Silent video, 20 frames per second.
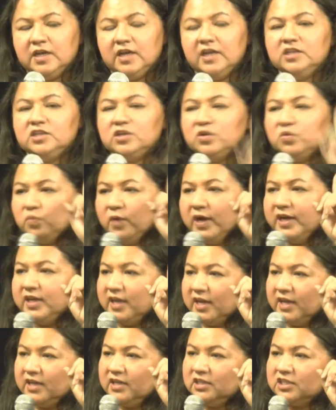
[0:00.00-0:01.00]
into
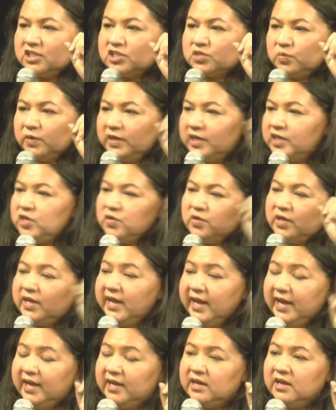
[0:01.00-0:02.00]
one English word you
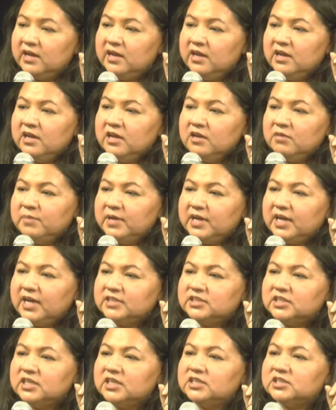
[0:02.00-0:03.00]
can't,
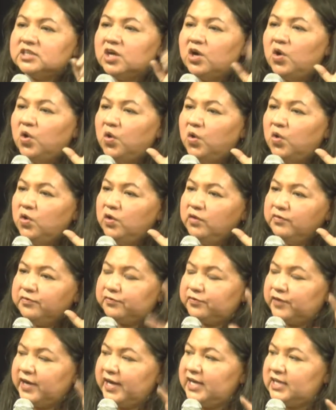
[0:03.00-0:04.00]
because it is a whole
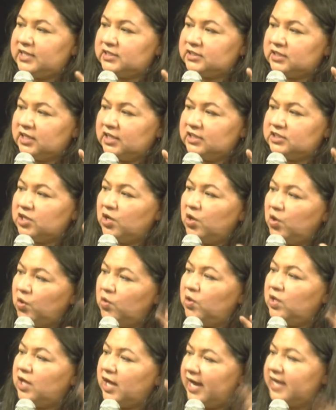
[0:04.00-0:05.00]
phrase, it's a
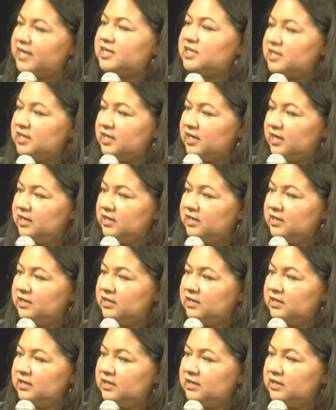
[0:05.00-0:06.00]
whole idea.
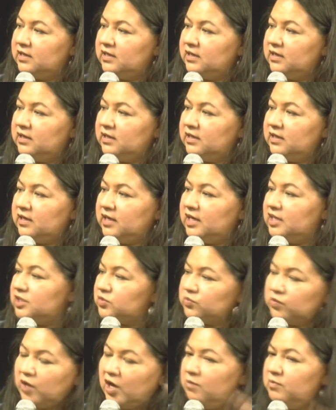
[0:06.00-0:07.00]

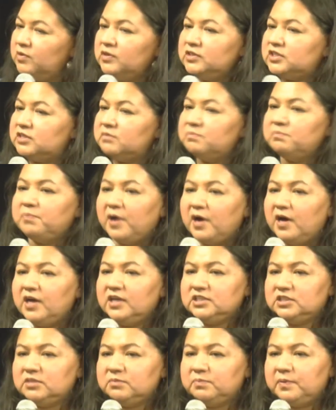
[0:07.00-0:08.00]
It's almost
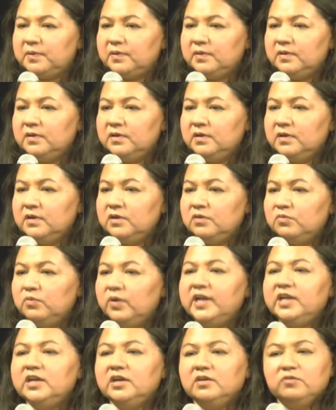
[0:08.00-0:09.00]
impossible.
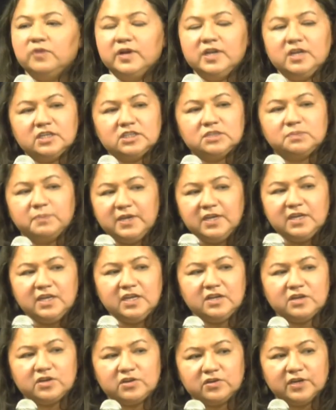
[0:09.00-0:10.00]
When you're, when you're
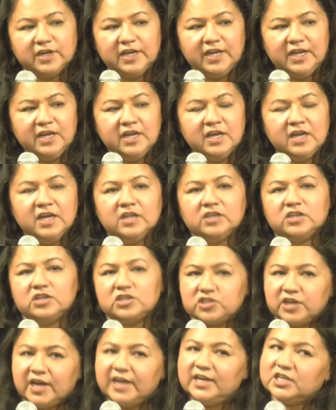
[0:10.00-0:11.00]
speaking Cree, to
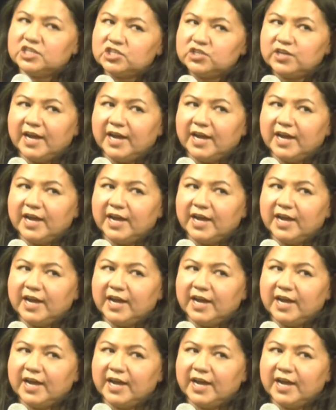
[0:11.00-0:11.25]
try to